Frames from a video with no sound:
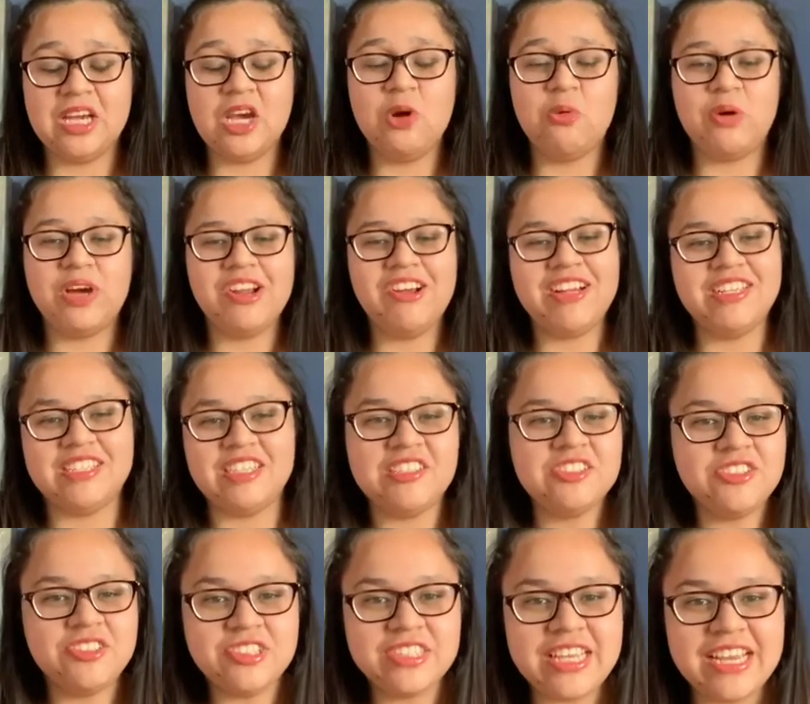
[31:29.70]
why do I sound
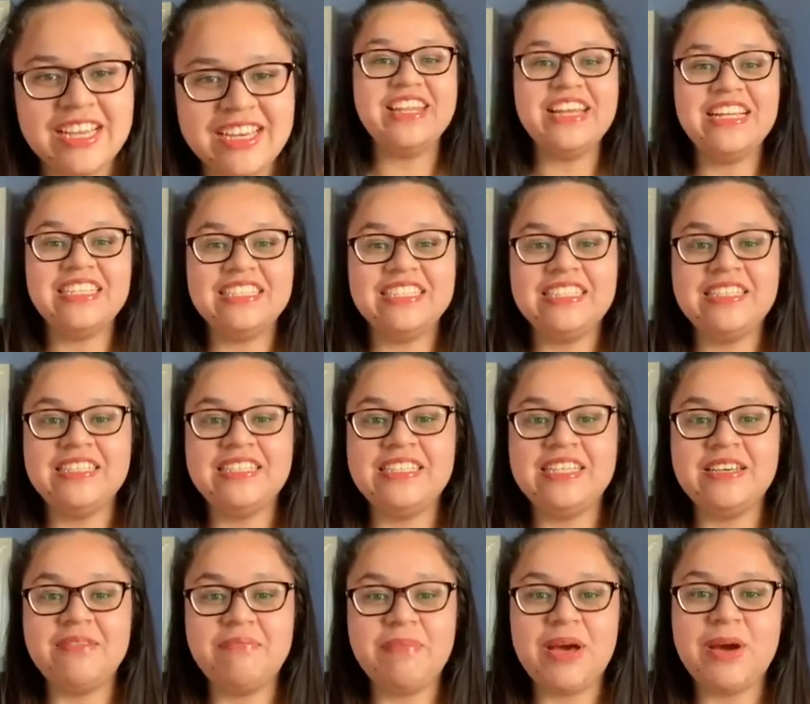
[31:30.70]
so sad? Next
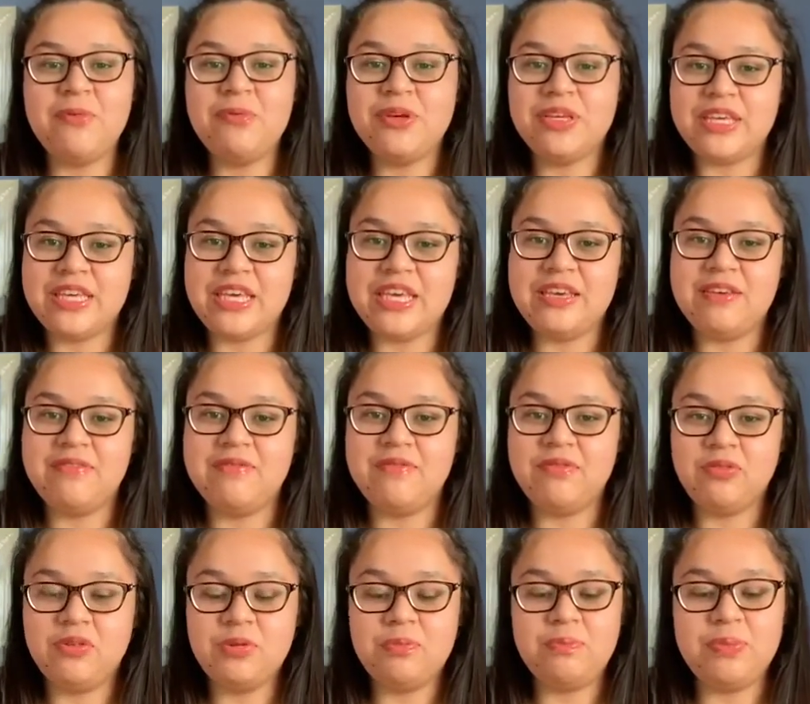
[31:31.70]
tip I would give
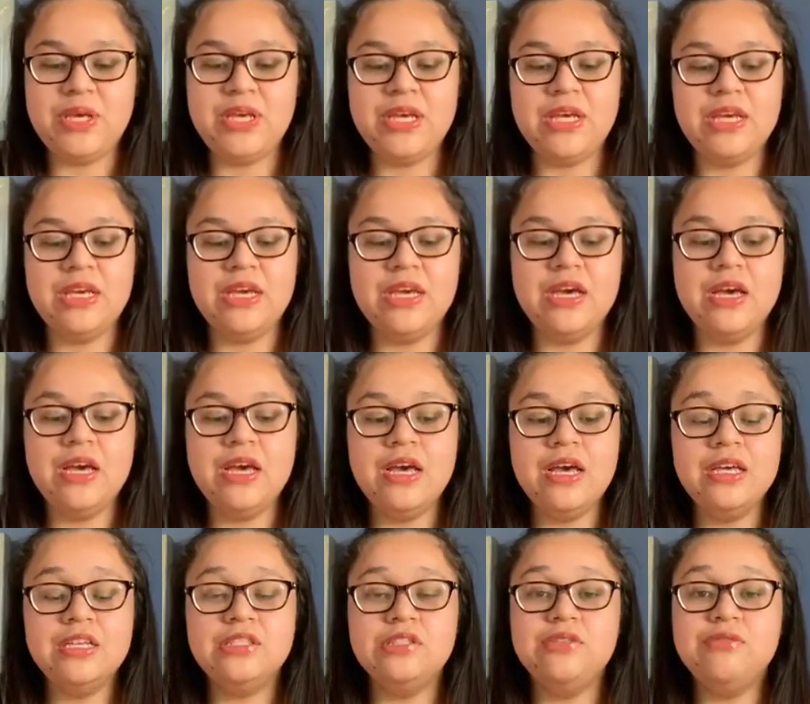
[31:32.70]
would be
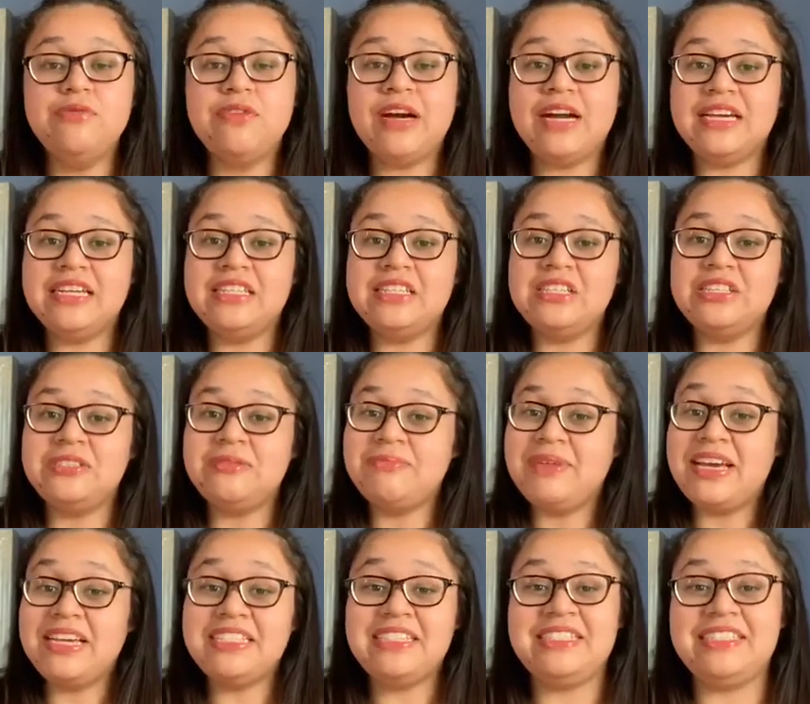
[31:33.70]
to find some
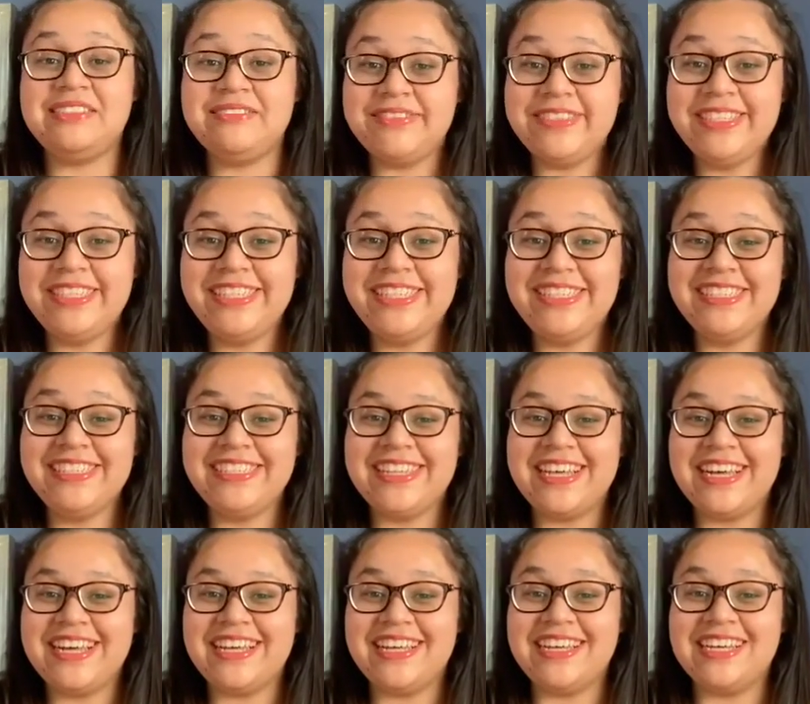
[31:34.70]
activities
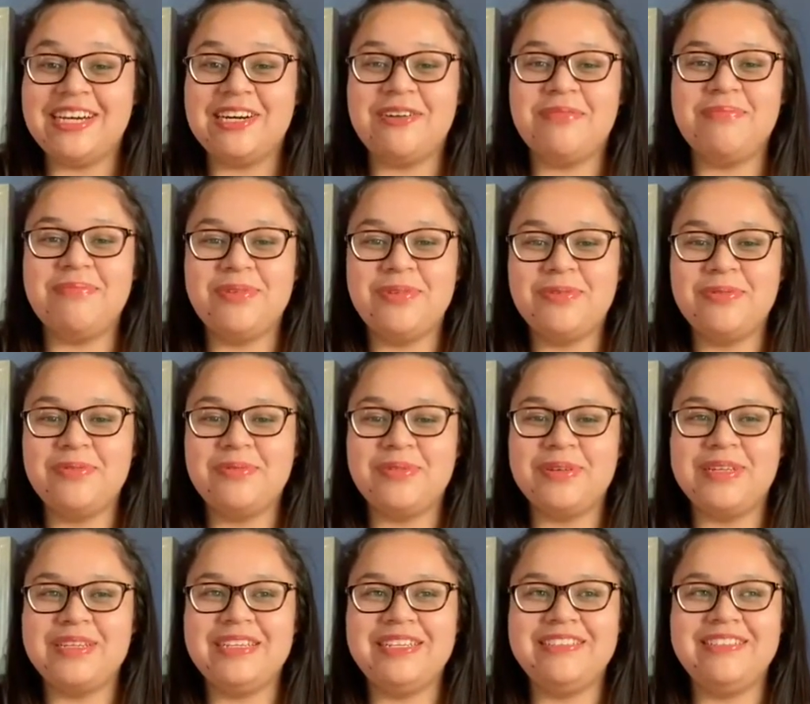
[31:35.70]
that help you
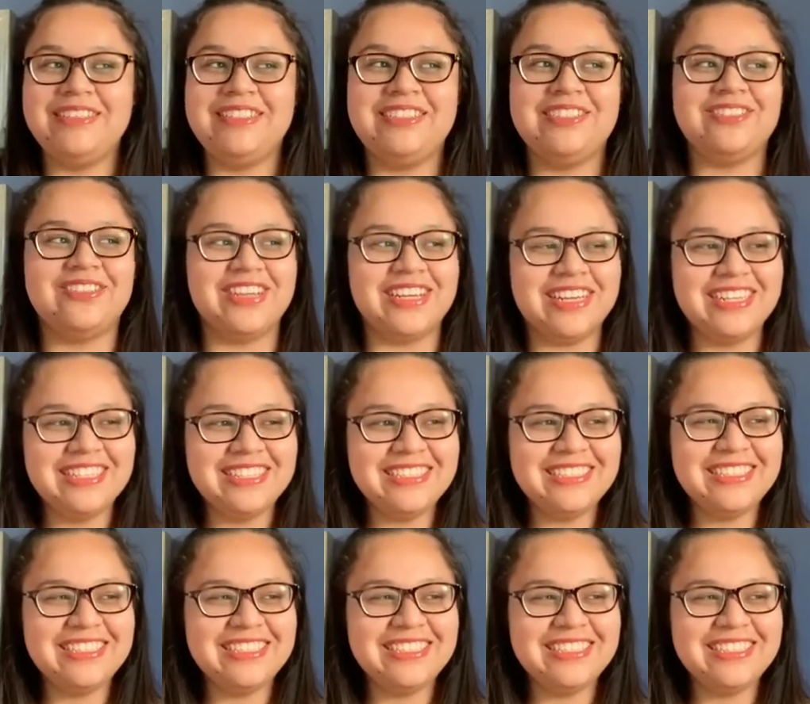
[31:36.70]
release stress,